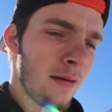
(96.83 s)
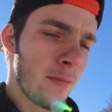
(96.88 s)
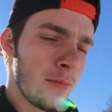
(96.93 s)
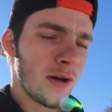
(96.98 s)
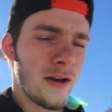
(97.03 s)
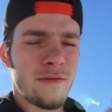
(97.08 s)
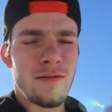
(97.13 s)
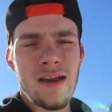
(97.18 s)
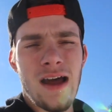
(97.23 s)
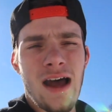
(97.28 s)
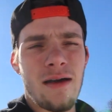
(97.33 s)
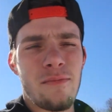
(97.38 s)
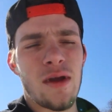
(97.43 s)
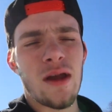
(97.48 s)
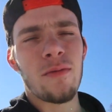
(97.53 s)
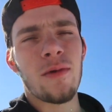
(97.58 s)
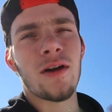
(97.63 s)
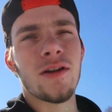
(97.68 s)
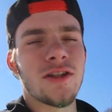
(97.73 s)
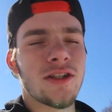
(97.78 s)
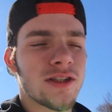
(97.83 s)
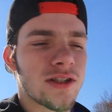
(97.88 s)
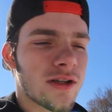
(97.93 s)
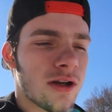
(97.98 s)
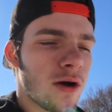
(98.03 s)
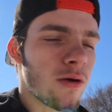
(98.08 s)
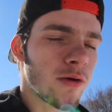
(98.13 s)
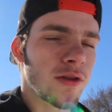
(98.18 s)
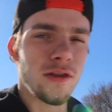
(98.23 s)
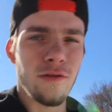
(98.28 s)
But if not, maybe I'll just
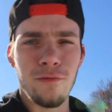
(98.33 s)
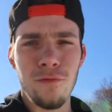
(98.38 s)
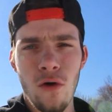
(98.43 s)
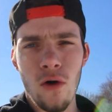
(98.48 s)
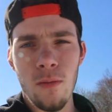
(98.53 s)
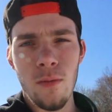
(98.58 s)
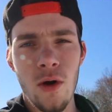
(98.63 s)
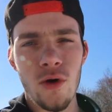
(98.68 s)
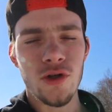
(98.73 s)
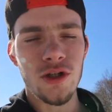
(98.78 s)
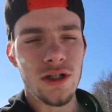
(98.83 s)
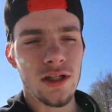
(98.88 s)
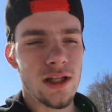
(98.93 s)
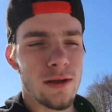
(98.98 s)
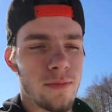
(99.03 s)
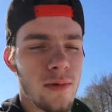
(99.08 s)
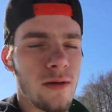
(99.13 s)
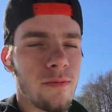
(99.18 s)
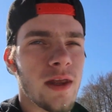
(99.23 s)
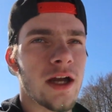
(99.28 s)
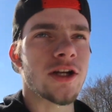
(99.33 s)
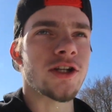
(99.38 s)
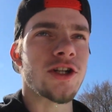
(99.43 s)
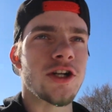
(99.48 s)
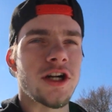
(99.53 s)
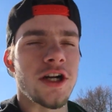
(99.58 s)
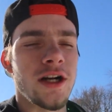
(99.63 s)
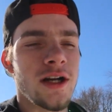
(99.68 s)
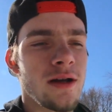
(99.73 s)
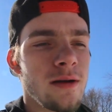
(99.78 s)
go with the 4Motion lip. I'm not
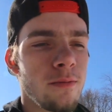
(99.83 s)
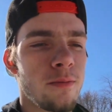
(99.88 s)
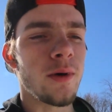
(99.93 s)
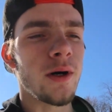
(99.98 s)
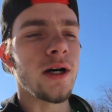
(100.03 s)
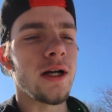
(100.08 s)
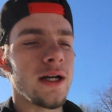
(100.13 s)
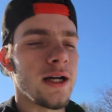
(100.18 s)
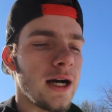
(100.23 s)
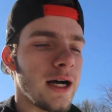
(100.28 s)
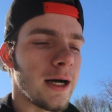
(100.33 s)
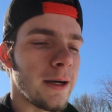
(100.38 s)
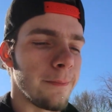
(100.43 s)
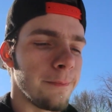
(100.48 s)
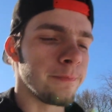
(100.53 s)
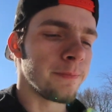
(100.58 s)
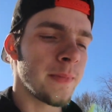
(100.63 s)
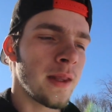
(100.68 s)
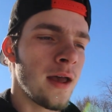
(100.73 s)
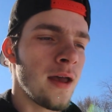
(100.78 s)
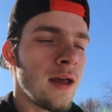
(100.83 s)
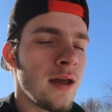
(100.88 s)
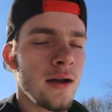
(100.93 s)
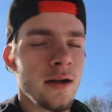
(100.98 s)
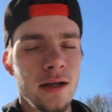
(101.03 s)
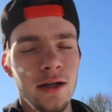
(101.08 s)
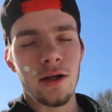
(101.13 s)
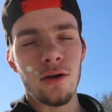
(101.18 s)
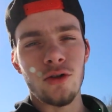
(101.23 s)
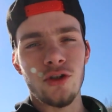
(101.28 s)
sure, but I'm
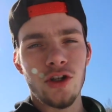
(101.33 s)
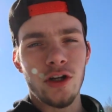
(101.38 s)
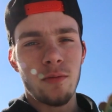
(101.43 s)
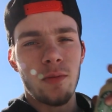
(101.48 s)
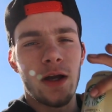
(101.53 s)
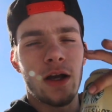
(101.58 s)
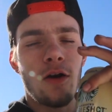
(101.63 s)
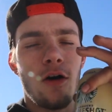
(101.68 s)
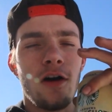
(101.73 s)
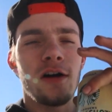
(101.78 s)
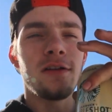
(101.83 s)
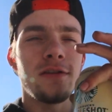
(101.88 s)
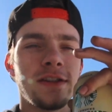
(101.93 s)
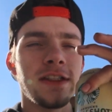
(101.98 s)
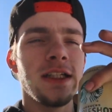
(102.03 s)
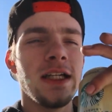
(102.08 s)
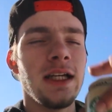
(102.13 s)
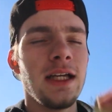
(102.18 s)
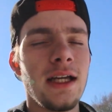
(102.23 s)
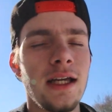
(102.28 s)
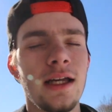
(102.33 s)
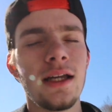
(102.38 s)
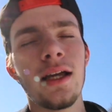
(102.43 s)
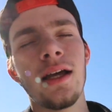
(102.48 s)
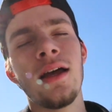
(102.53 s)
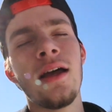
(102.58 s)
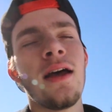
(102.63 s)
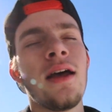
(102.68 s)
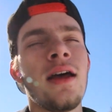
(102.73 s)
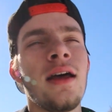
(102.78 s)
gonna go drink my coffee,
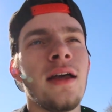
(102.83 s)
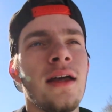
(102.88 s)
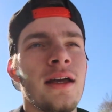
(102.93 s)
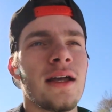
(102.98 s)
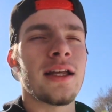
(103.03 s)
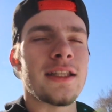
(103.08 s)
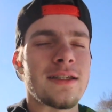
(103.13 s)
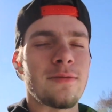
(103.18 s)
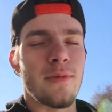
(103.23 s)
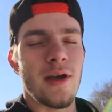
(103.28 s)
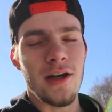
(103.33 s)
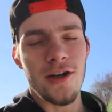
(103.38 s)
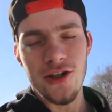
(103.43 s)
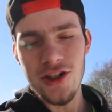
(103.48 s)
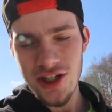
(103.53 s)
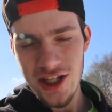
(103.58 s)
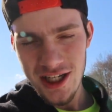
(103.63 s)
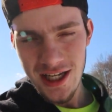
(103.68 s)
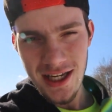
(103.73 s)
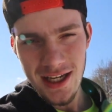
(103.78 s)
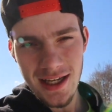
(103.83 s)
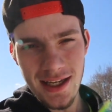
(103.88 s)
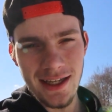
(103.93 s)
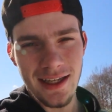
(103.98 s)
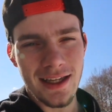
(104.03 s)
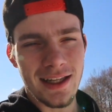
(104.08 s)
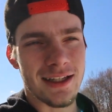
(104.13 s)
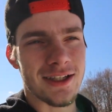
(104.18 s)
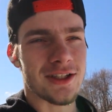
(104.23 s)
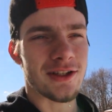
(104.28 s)
get some energy,
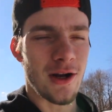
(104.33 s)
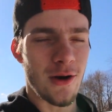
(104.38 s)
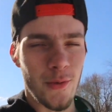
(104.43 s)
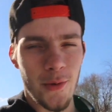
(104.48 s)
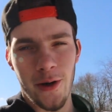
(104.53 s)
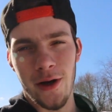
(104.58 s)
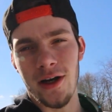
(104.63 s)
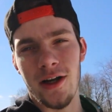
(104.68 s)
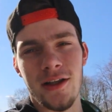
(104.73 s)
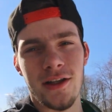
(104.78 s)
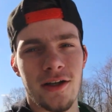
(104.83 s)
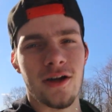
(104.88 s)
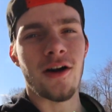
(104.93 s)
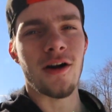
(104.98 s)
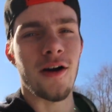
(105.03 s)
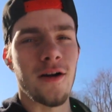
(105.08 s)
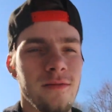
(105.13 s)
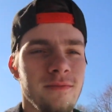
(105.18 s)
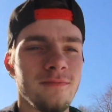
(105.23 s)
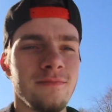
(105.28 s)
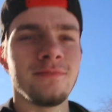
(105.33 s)
and start working on the car.